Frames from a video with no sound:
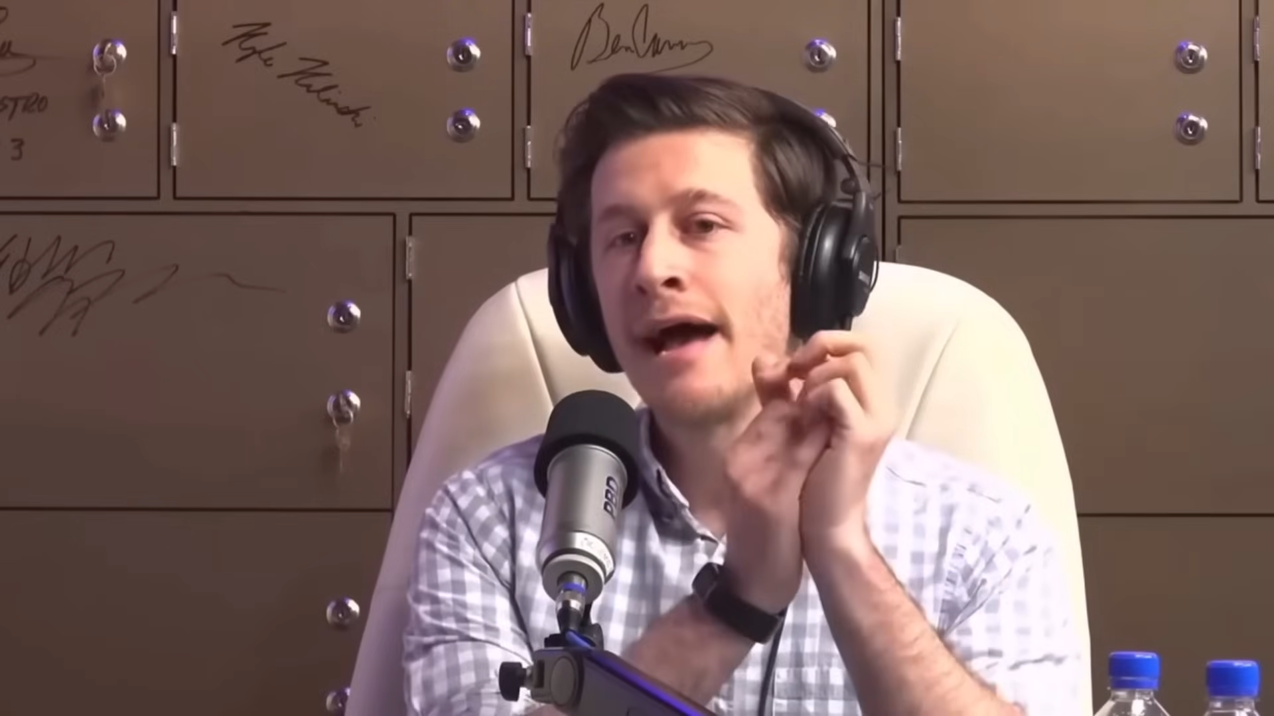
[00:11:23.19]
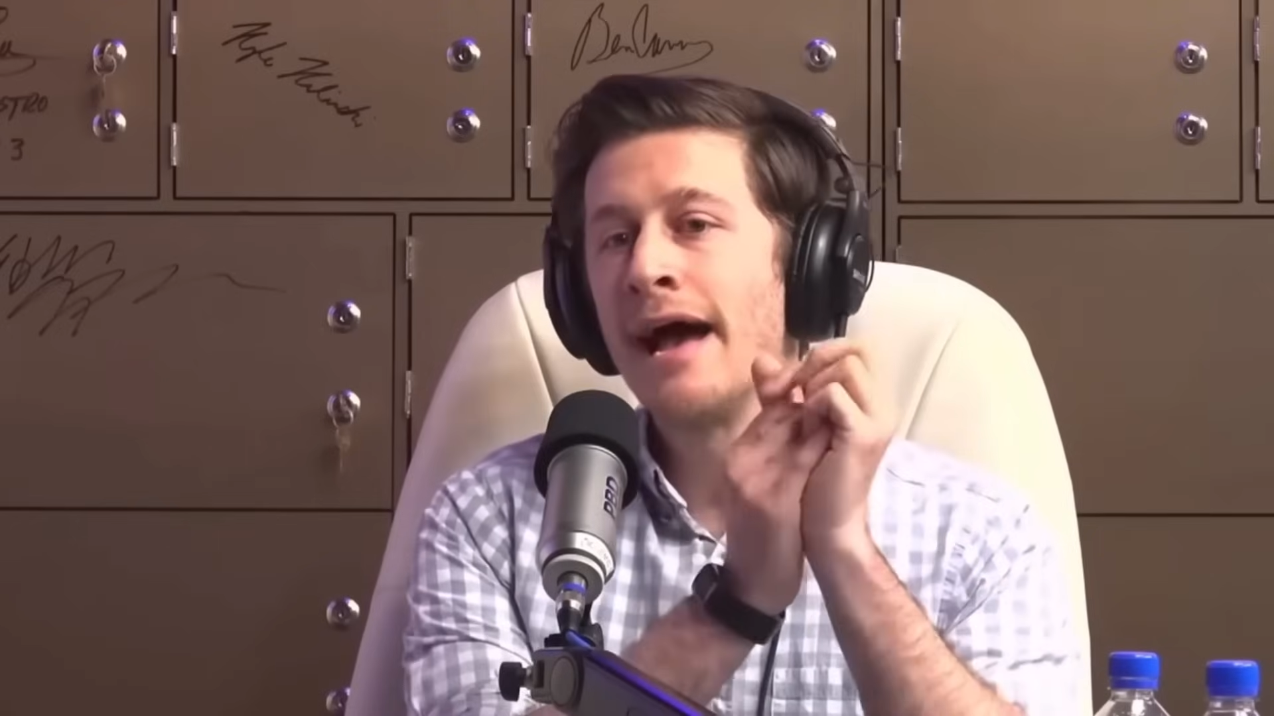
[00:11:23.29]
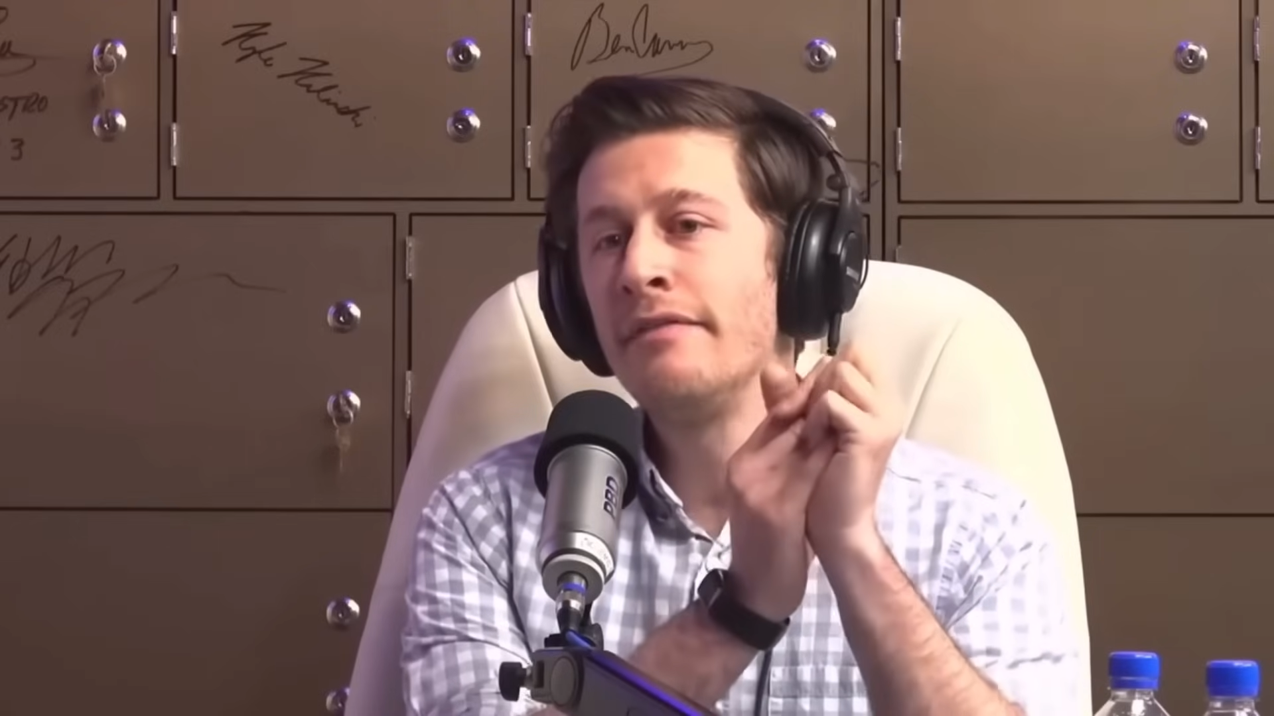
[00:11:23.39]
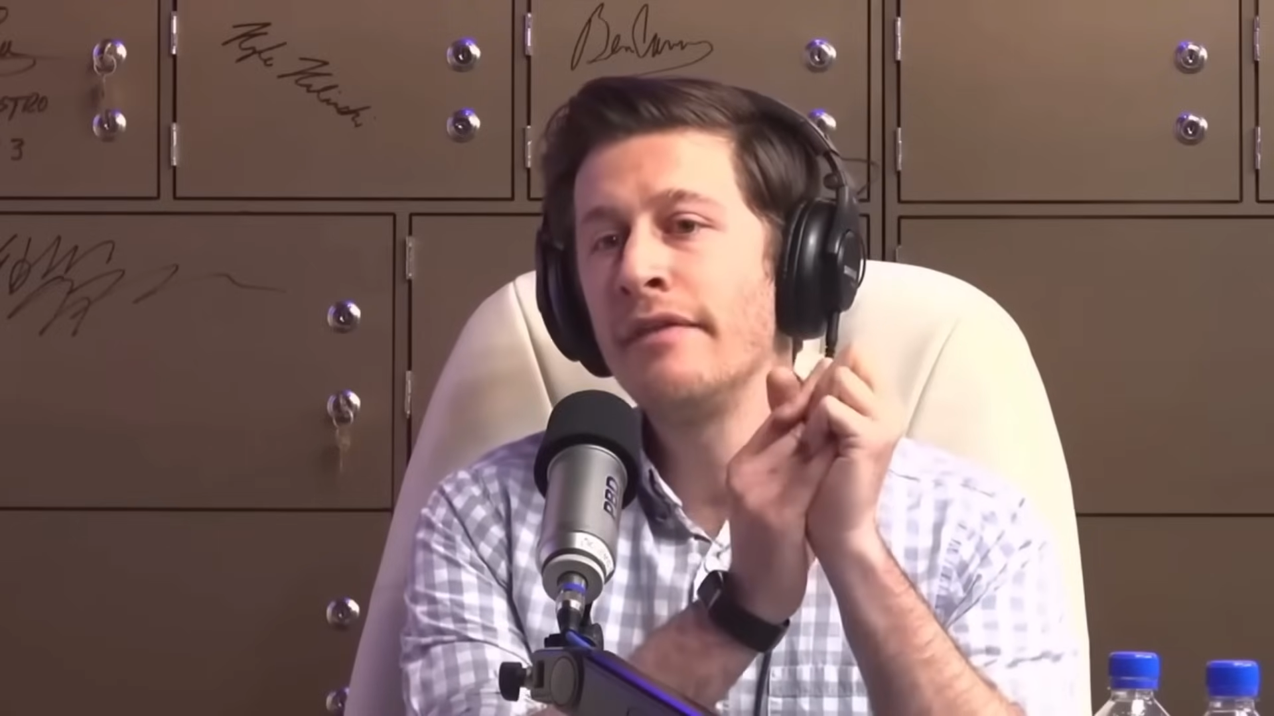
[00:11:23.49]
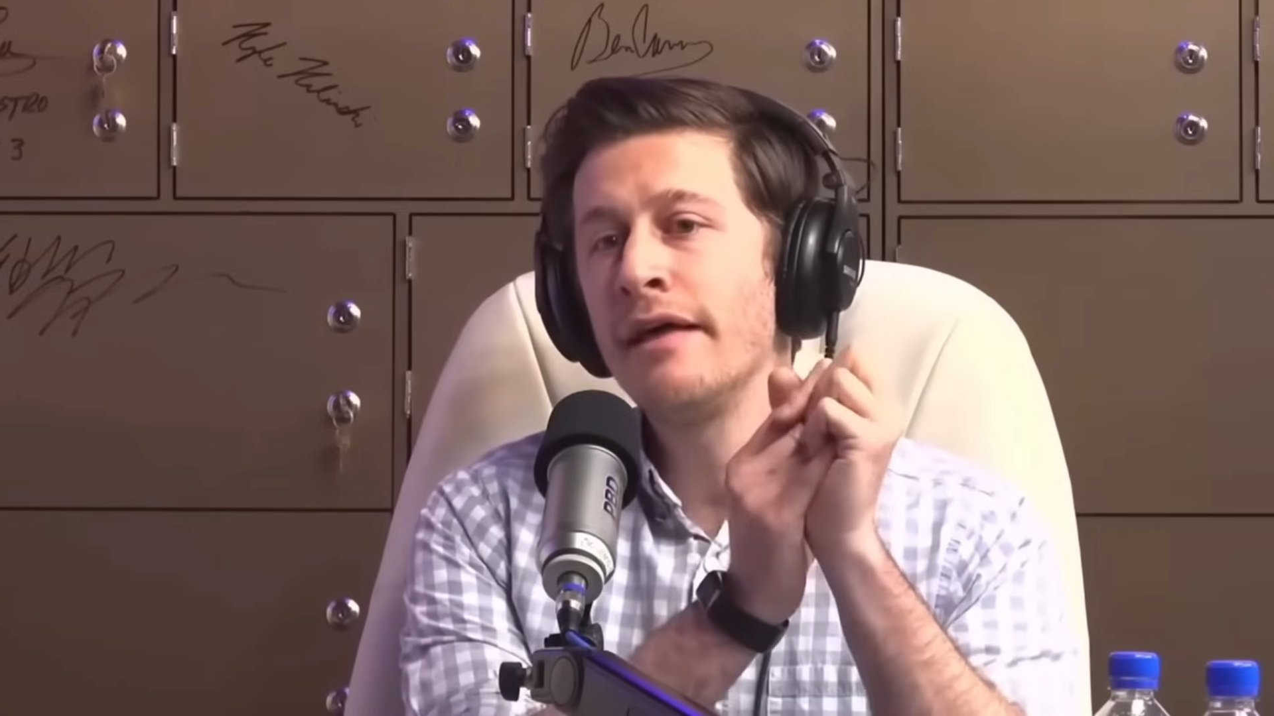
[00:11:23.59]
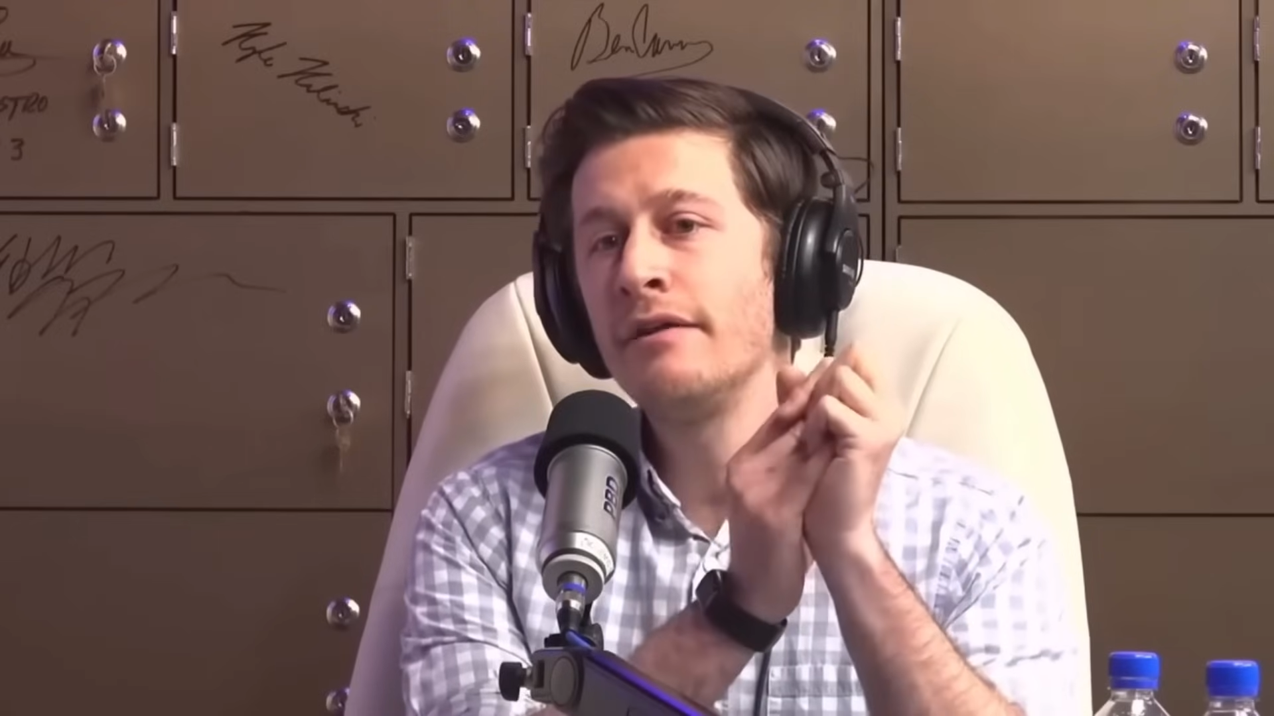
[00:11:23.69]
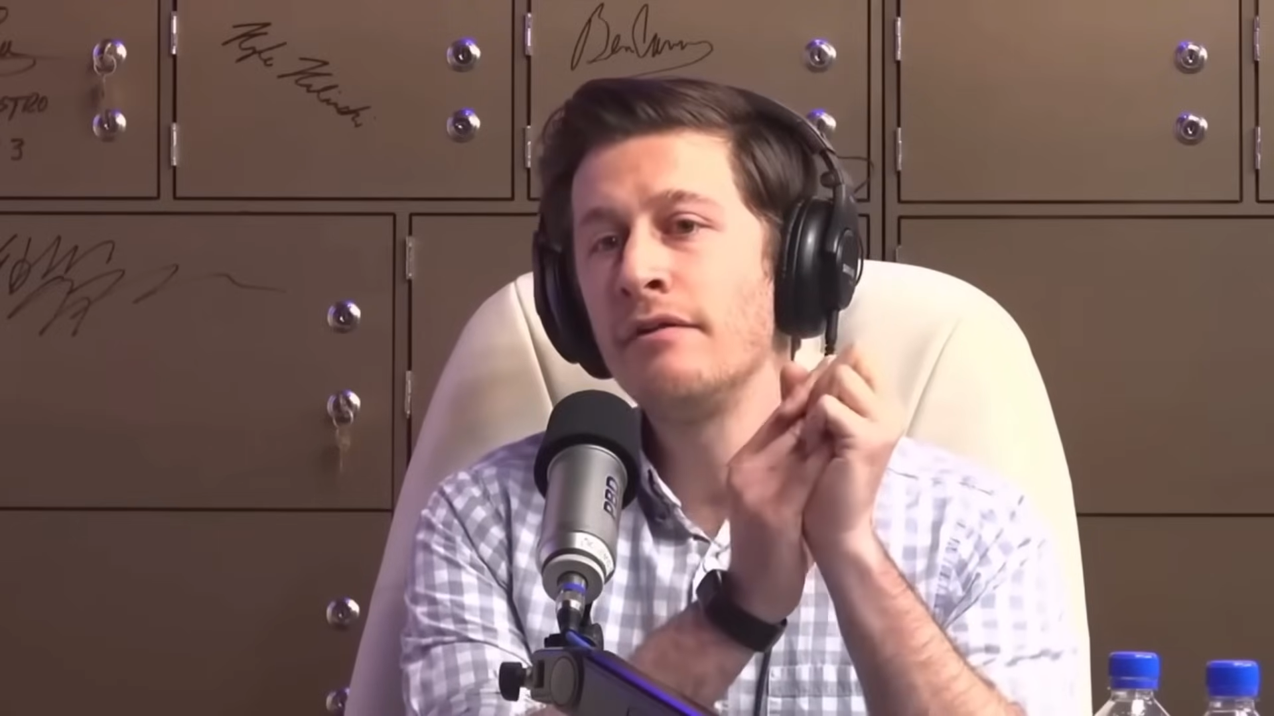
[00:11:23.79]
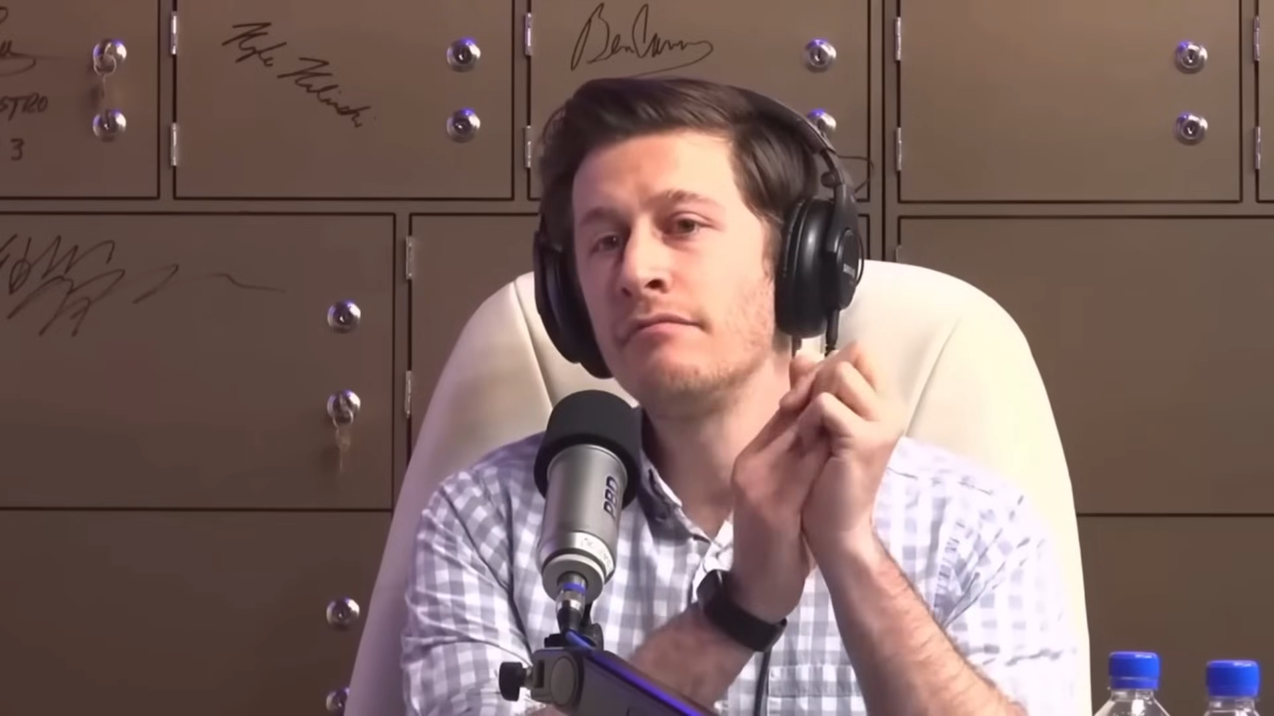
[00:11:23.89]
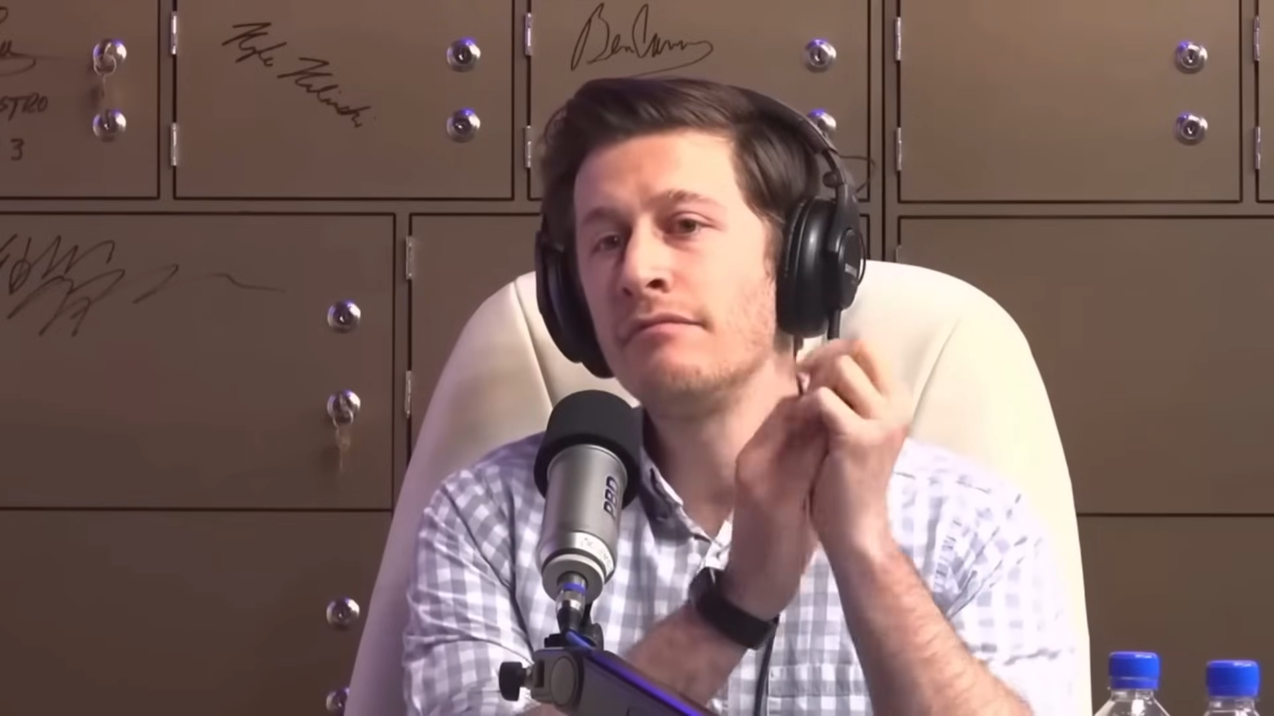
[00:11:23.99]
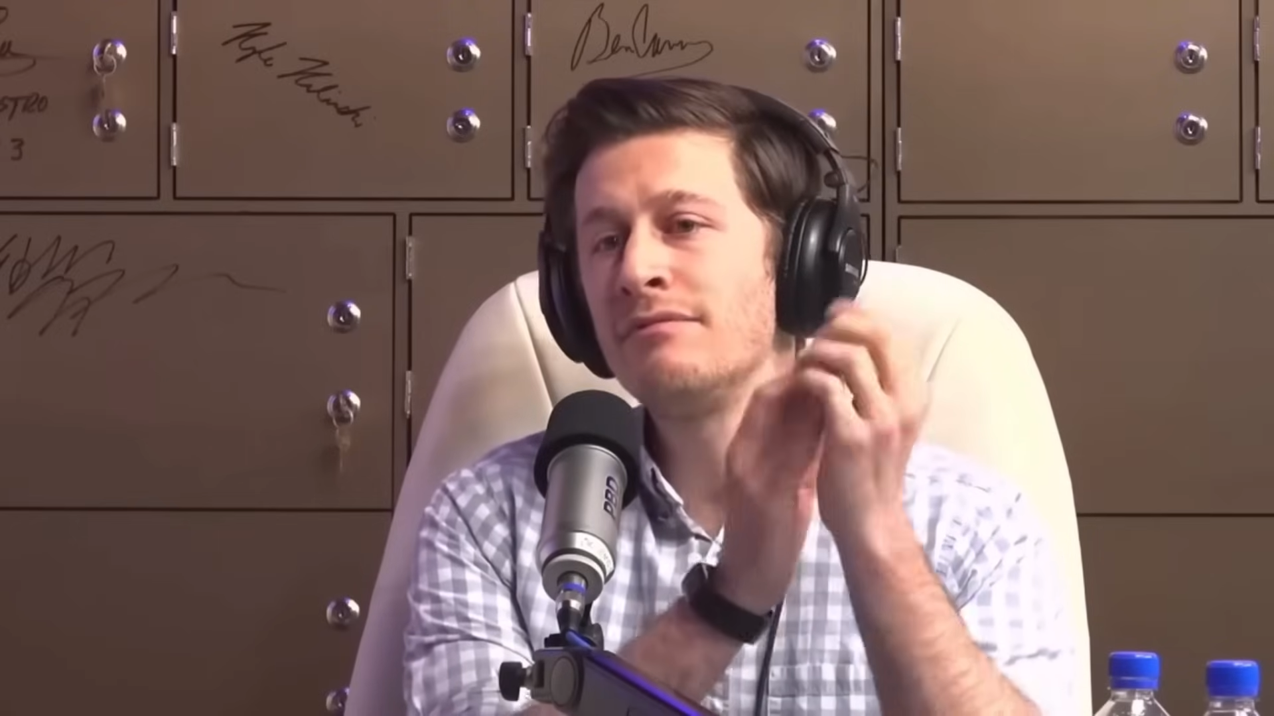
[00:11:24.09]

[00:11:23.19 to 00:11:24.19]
And then,